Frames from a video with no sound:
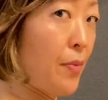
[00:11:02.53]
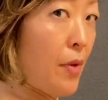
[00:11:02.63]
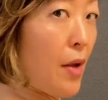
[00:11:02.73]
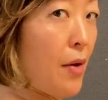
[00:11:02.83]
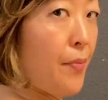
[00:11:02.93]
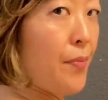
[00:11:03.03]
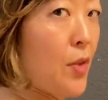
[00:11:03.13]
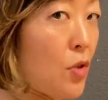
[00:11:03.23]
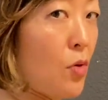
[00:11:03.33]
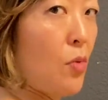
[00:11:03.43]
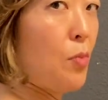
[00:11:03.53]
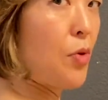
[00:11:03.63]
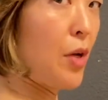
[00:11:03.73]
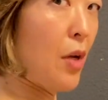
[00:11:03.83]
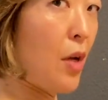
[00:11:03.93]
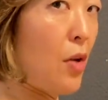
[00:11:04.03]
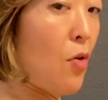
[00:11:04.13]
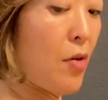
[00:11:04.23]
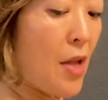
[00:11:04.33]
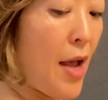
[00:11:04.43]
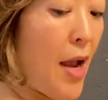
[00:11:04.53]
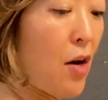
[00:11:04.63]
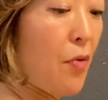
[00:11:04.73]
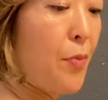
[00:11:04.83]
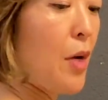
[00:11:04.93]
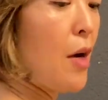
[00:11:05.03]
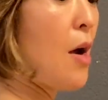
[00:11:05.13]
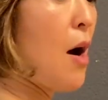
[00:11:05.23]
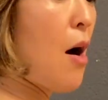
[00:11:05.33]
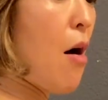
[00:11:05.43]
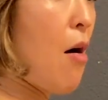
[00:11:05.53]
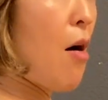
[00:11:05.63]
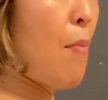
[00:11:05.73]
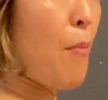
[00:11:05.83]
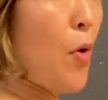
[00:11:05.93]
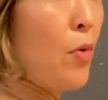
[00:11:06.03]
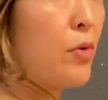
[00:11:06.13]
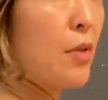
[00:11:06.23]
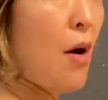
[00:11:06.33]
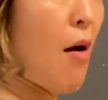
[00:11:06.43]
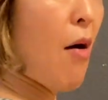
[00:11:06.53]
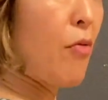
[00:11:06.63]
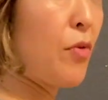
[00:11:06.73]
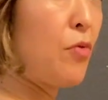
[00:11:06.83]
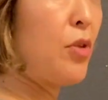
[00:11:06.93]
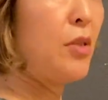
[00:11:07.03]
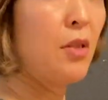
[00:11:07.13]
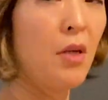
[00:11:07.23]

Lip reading: okay, so bring the head of the arm bones outwards